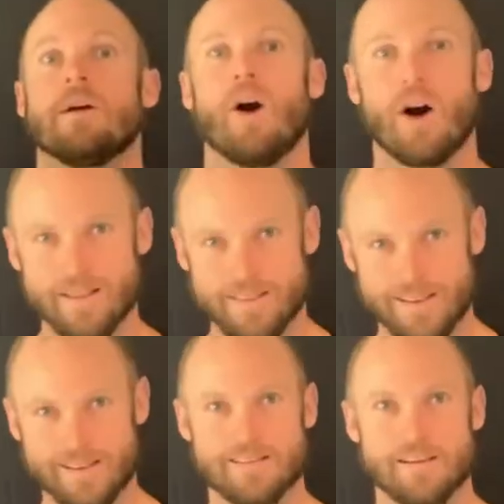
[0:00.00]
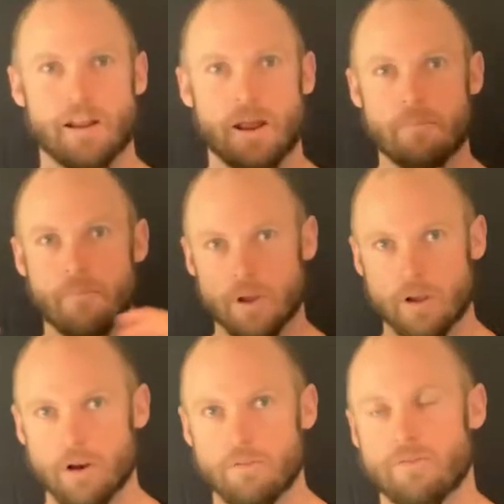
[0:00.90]
ideas and
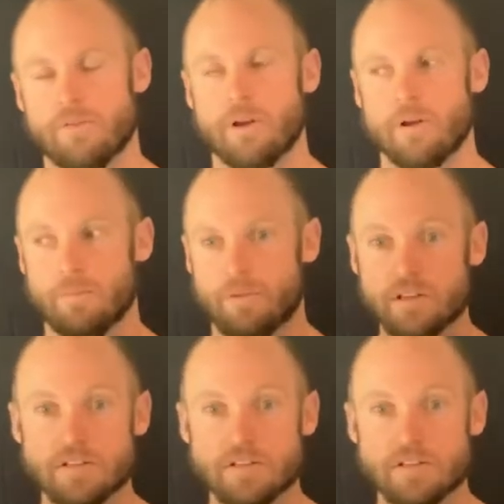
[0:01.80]
kind of things